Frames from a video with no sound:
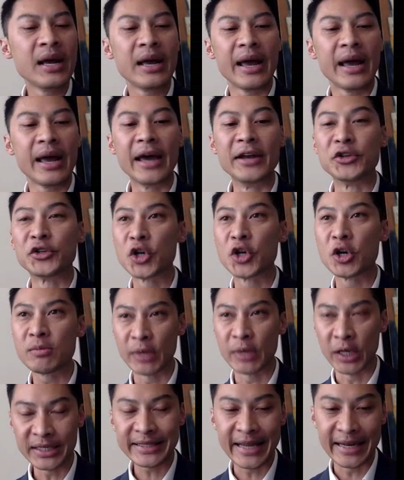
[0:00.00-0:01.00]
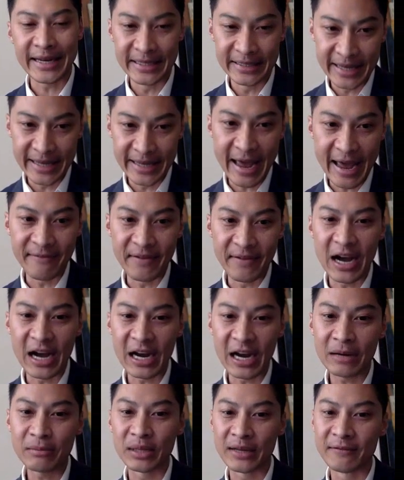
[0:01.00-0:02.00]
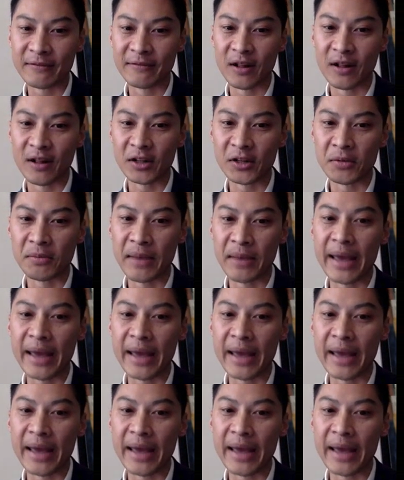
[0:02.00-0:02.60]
and tumor tended to have high blood volume